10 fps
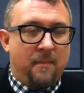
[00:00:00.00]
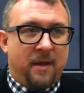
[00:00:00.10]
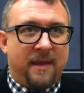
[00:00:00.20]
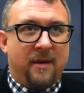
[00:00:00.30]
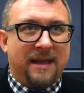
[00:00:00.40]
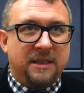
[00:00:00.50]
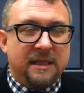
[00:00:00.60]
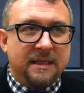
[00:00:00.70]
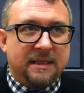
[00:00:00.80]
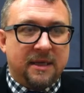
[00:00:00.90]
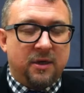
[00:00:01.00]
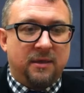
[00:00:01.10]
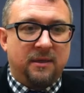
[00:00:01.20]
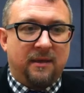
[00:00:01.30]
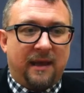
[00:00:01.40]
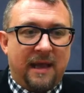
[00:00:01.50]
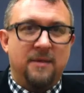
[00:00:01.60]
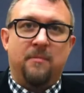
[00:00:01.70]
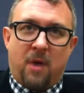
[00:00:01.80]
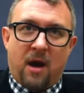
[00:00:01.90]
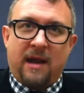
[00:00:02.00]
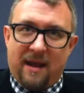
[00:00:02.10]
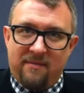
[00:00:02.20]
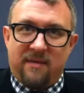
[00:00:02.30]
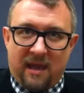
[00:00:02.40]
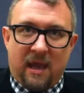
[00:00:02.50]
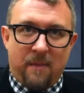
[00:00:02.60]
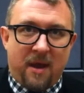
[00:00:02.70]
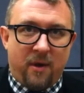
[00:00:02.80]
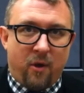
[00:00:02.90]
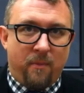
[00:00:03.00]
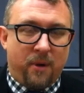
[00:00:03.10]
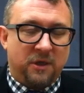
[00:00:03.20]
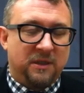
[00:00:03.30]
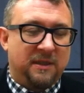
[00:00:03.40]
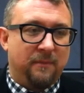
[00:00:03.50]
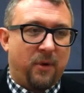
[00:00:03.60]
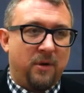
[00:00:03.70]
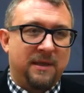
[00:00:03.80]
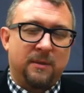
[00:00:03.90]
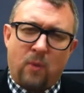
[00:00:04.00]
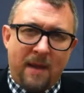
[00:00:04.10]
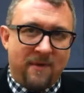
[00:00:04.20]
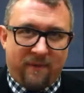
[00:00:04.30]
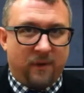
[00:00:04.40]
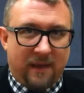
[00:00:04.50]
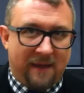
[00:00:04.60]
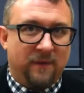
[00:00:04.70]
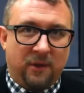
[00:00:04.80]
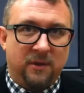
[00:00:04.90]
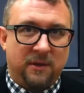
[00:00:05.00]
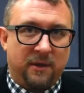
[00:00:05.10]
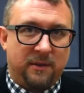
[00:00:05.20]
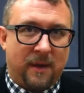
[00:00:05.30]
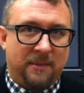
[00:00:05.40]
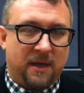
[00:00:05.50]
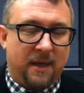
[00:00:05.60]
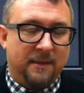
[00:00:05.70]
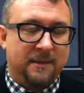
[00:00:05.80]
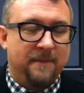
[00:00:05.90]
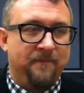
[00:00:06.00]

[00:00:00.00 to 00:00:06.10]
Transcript: But they're actually considered in the market and thinking about the home purchasing process way before they even use those websites.